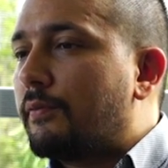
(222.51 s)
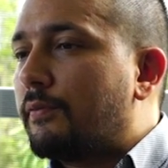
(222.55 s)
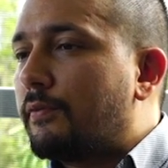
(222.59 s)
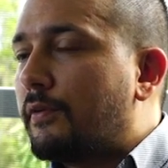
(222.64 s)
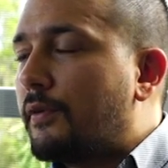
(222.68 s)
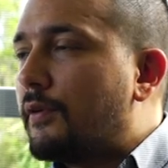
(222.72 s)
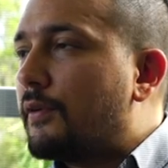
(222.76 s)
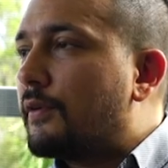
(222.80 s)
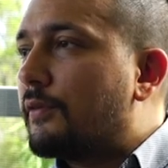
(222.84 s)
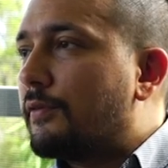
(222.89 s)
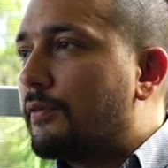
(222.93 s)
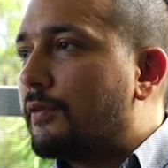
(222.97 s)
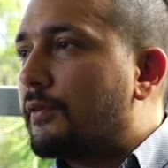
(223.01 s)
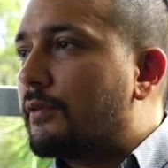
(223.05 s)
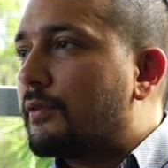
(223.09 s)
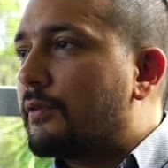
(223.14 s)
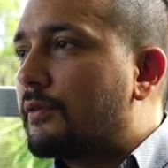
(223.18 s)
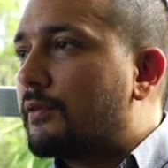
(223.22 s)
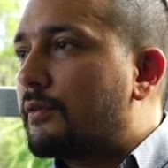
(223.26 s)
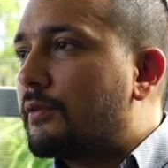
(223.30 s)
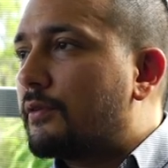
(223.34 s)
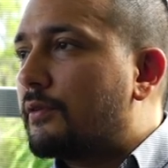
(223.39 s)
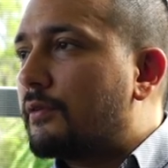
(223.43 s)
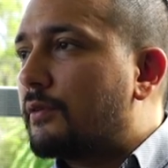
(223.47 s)
very
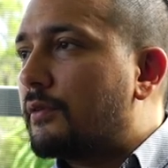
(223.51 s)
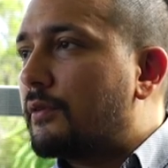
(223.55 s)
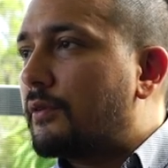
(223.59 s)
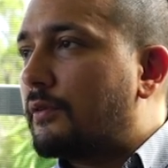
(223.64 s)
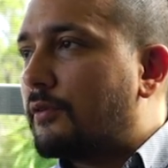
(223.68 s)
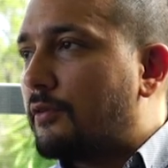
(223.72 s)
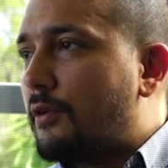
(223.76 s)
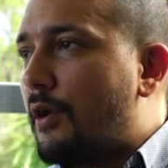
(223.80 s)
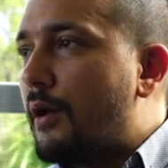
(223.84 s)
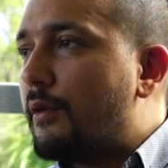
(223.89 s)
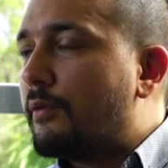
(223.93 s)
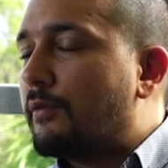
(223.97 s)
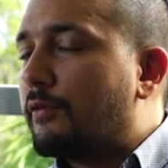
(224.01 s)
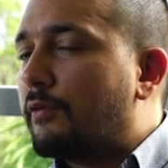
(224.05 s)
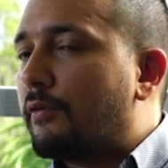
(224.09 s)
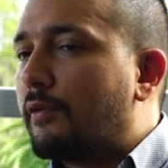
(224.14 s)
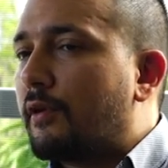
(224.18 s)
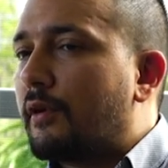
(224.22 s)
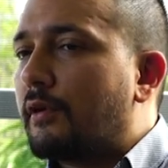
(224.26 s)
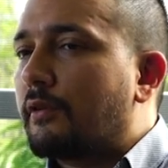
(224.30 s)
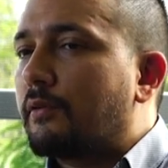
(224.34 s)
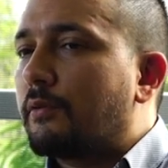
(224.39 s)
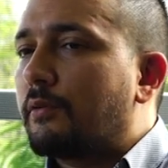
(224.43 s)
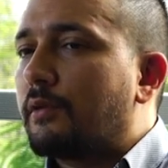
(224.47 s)
difficult times
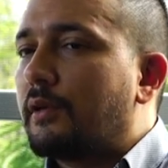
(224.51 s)
for us.